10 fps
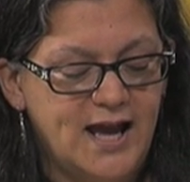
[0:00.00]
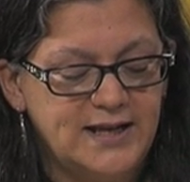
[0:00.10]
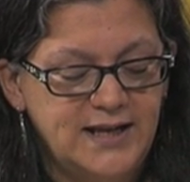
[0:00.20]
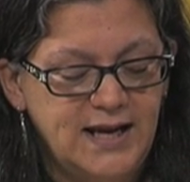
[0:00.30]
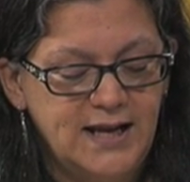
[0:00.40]

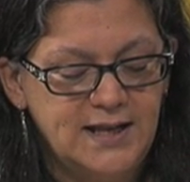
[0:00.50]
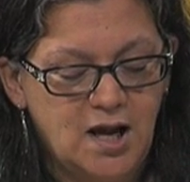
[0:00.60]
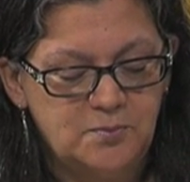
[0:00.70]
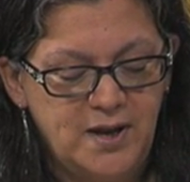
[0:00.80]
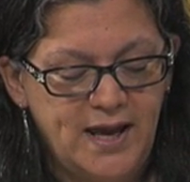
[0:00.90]
Eni
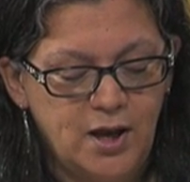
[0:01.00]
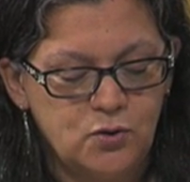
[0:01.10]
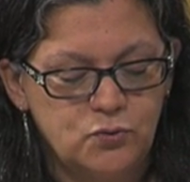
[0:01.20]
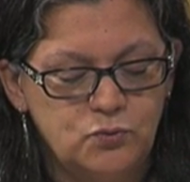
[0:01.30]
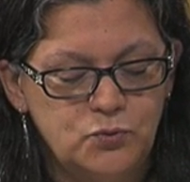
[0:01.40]
name
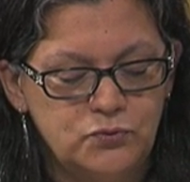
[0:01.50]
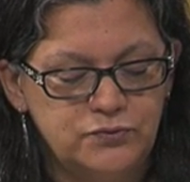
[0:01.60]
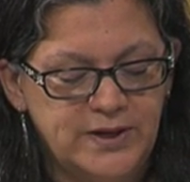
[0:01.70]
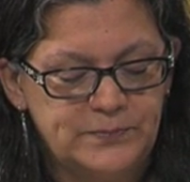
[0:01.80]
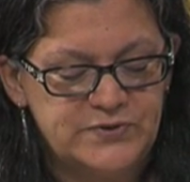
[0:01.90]
humu
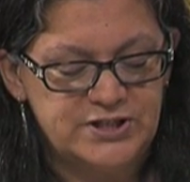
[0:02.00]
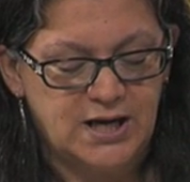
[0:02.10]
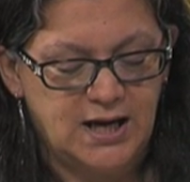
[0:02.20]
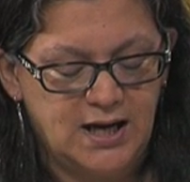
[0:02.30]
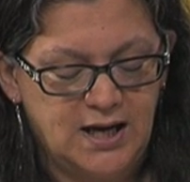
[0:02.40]

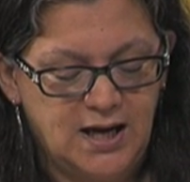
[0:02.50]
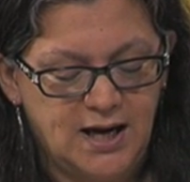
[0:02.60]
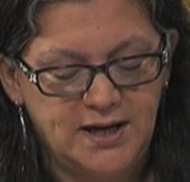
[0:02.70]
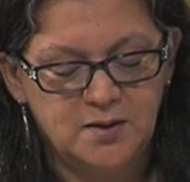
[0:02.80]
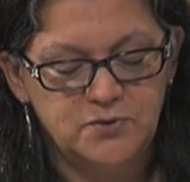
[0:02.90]
nipsha,
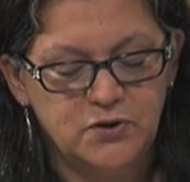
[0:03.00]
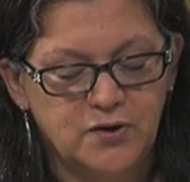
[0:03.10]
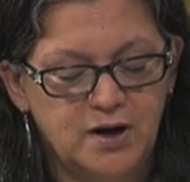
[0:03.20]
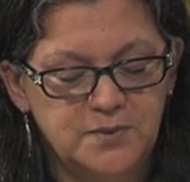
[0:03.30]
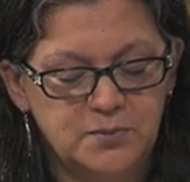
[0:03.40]
I am
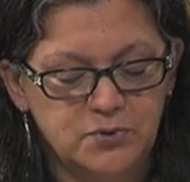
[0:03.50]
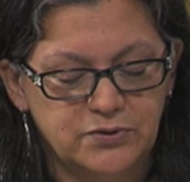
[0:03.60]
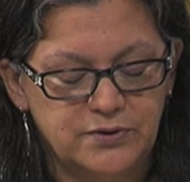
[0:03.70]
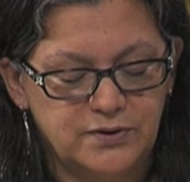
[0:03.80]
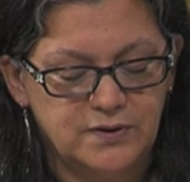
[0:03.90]
your
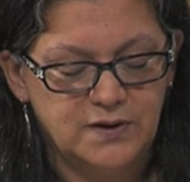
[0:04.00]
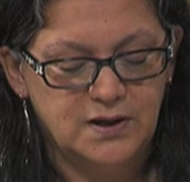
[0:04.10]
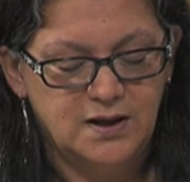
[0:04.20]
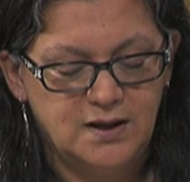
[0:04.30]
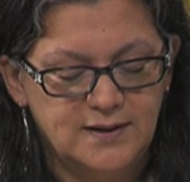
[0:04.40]
hummingbird.
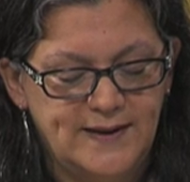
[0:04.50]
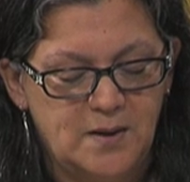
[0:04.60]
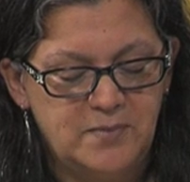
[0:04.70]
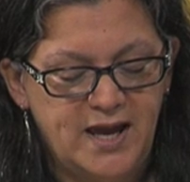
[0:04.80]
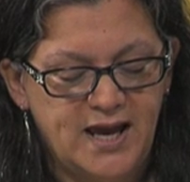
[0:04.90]

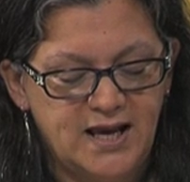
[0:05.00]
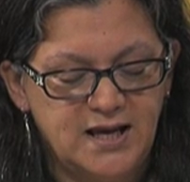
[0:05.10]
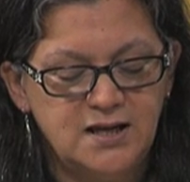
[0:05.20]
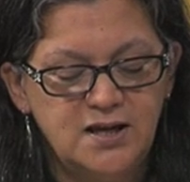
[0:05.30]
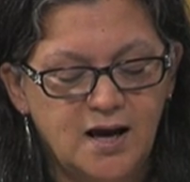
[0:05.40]
Name
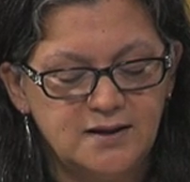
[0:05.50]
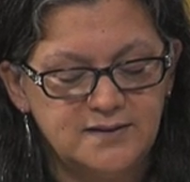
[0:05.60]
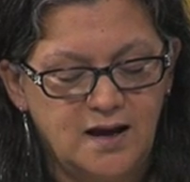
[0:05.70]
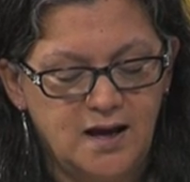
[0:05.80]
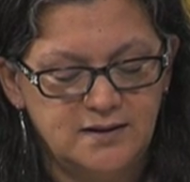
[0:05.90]

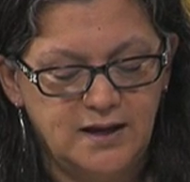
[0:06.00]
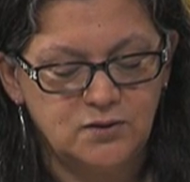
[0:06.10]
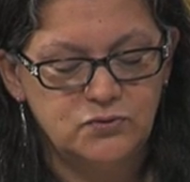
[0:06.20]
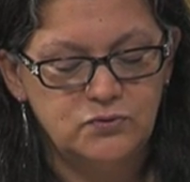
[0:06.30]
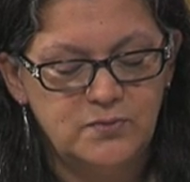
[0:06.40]
hiyatan
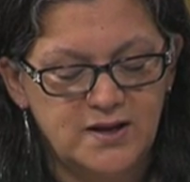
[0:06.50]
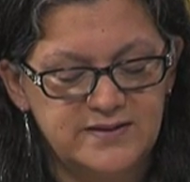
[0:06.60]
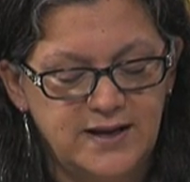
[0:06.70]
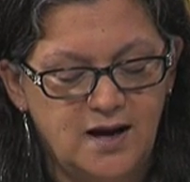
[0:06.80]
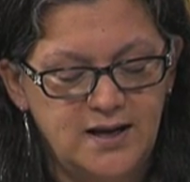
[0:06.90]
neku
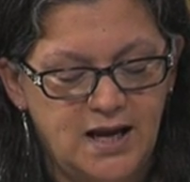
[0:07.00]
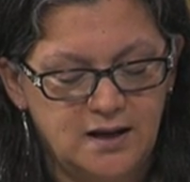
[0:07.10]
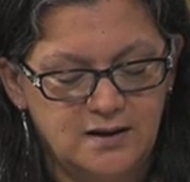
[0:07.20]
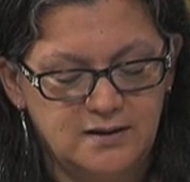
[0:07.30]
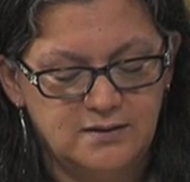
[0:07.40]
masianech,
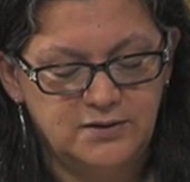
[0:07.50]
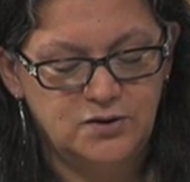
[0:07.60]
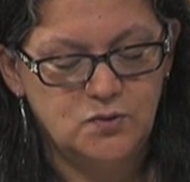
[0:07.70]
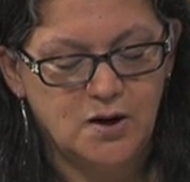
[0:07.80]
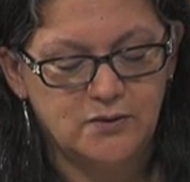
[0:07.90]

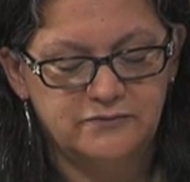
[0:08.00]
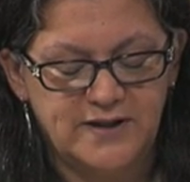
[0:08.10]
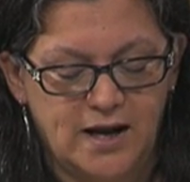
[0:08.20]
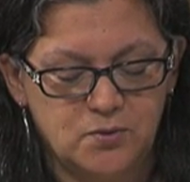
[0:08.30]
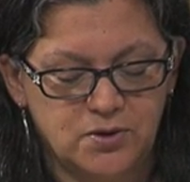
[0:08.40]
you are a
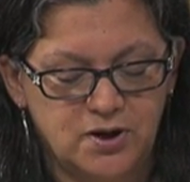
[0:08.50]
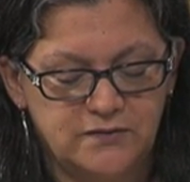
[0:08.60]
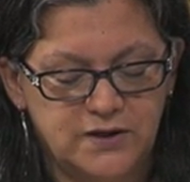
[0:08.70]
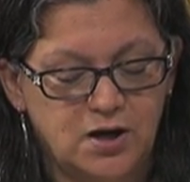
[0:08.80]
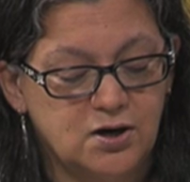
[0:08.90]
flower
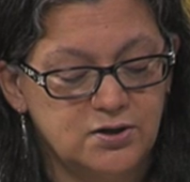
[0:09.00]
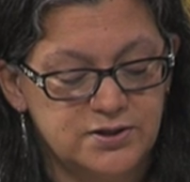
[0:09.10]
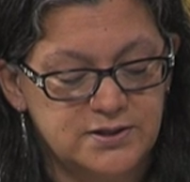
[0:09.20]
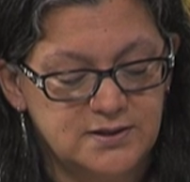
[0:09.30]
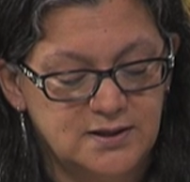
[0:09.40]
of the
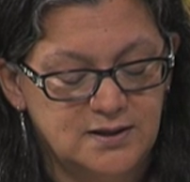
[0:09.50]
heart.